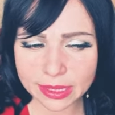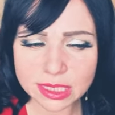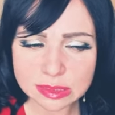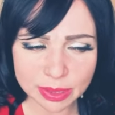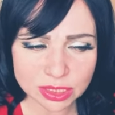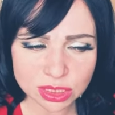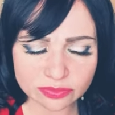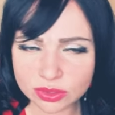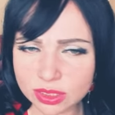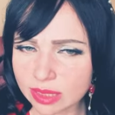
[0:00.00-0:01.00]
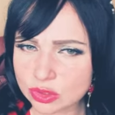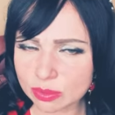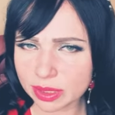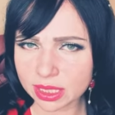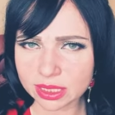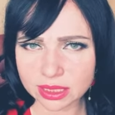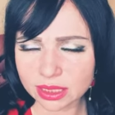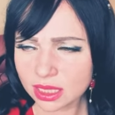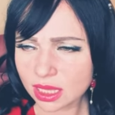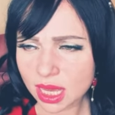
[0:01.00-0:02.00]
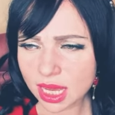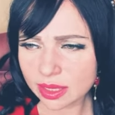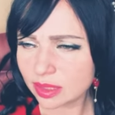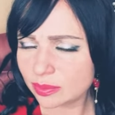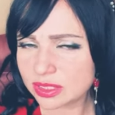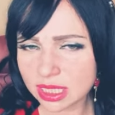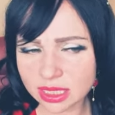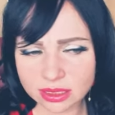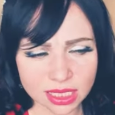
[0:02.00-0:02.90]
especially if it comes to men and i keep saying